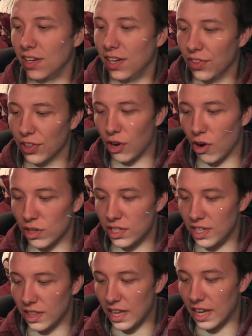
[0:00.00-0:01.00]
in the car
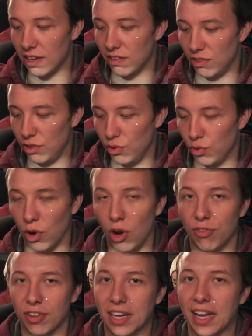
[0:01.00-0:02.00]
seat that you
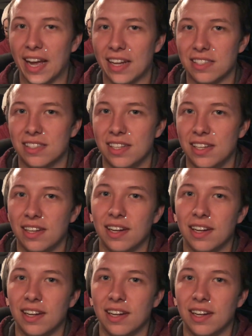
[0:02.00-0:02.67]
often can't see.